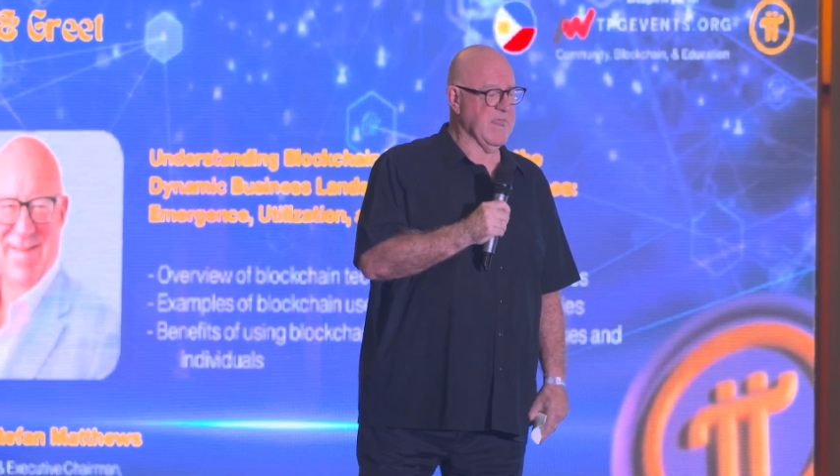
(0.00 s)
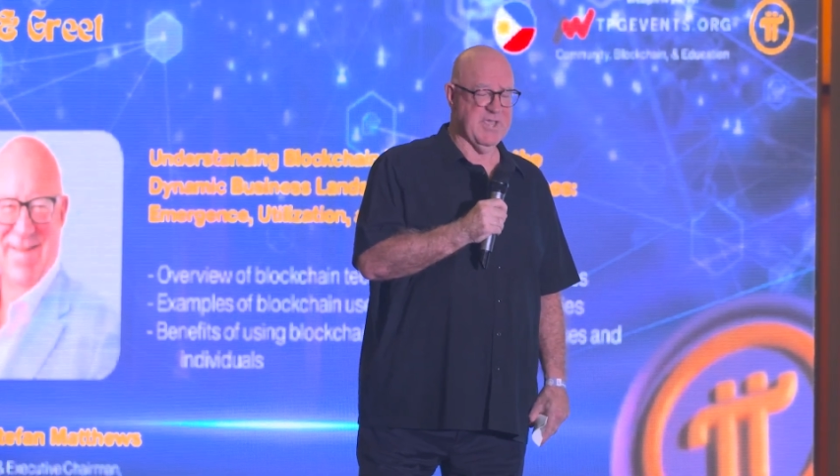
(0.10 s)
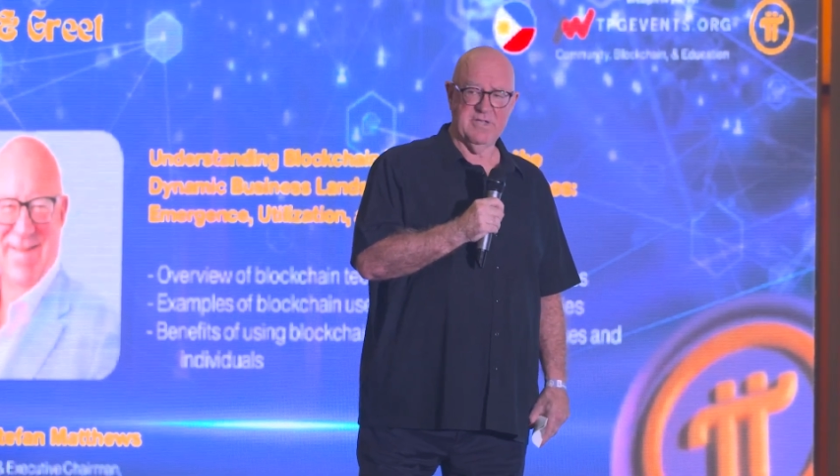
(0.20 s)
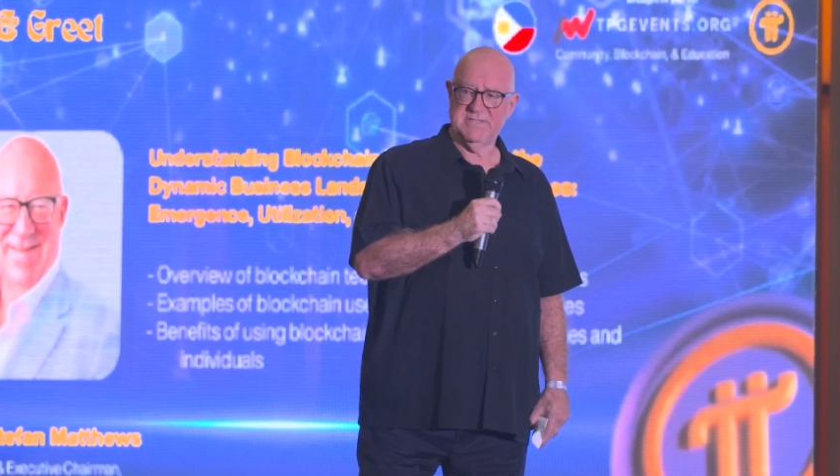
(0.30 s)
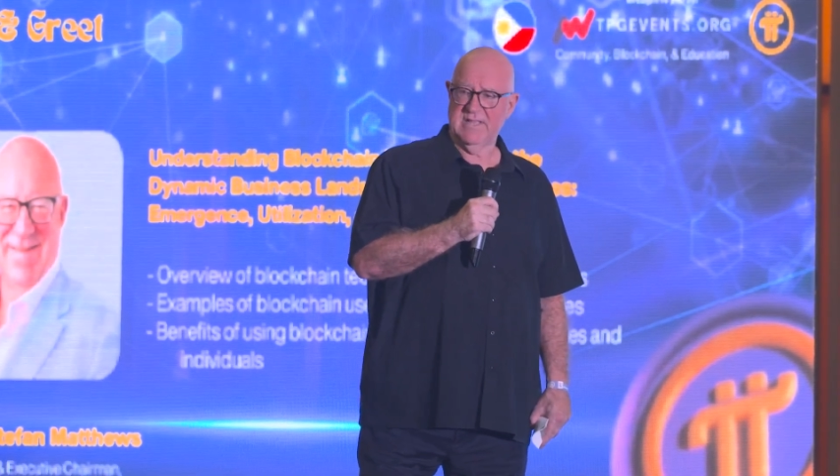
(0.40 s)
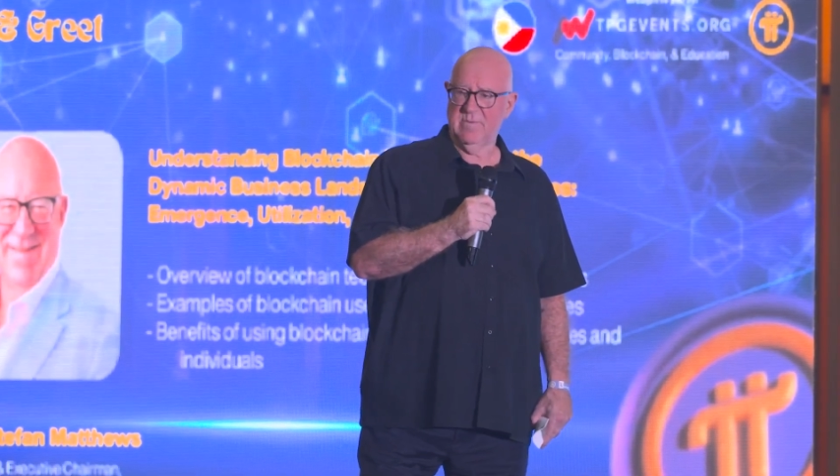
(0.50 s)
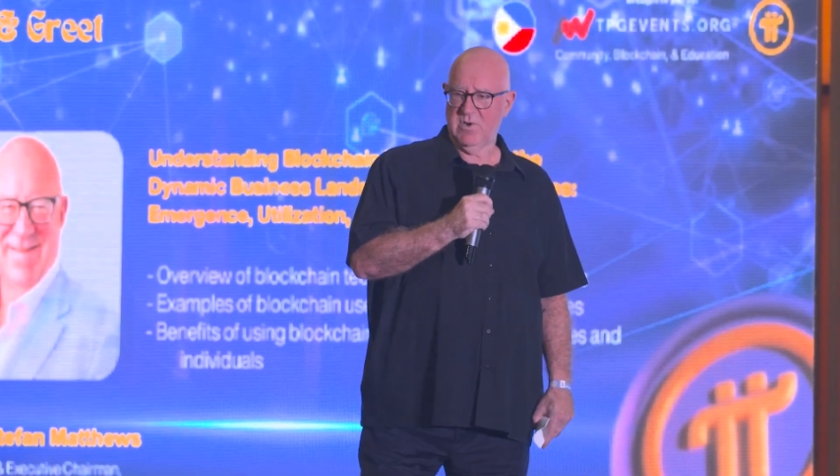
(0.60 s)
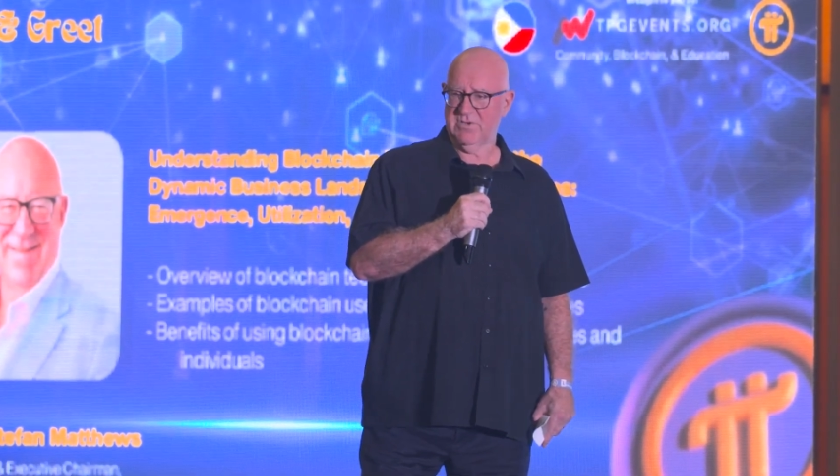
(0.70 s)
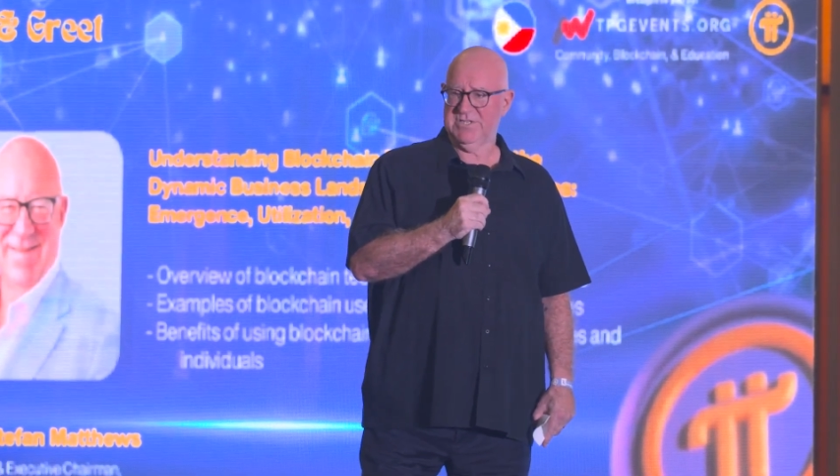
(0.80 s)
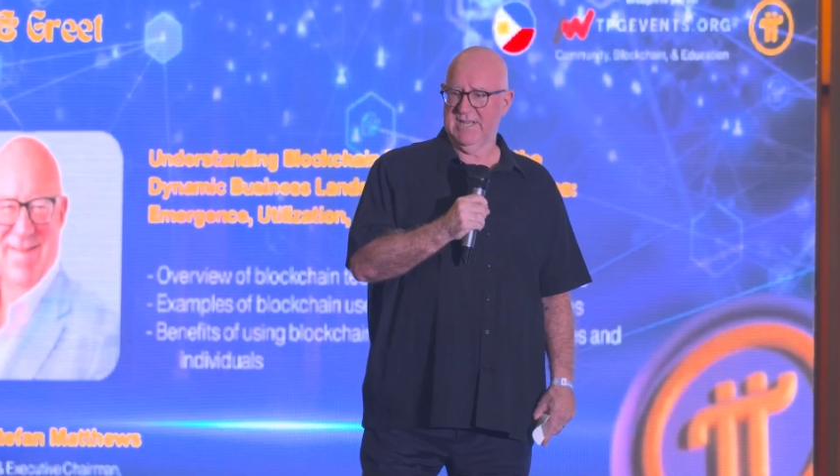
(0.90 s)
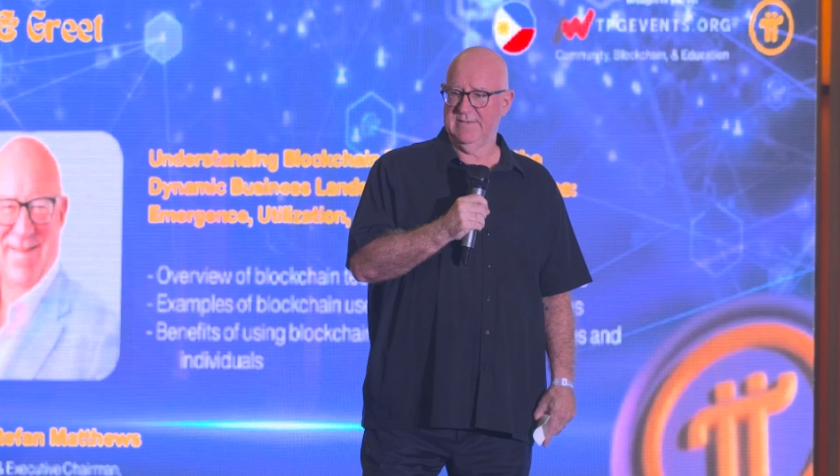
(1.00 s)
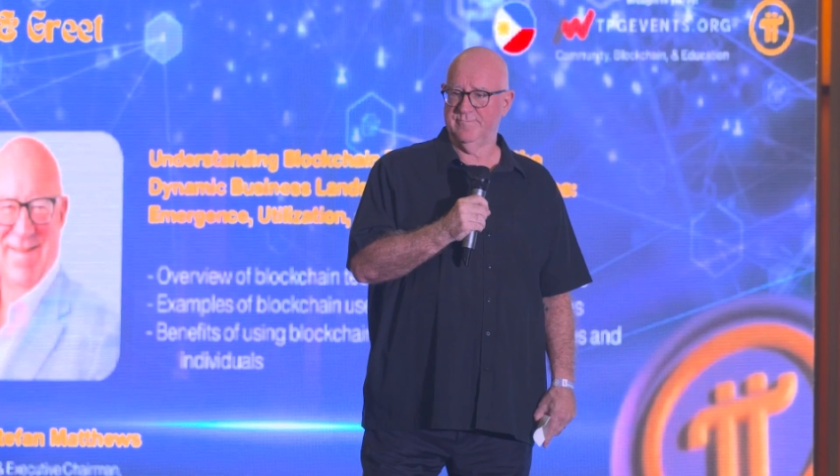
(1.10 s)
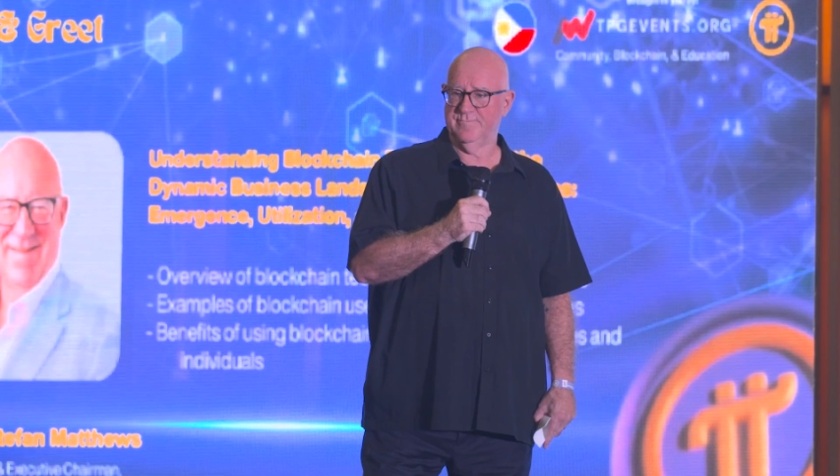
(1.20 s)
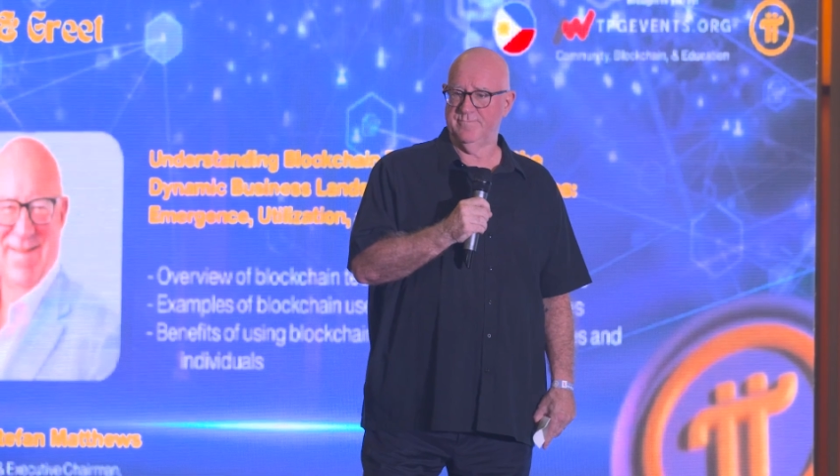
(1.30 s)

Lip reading: using a blockchain.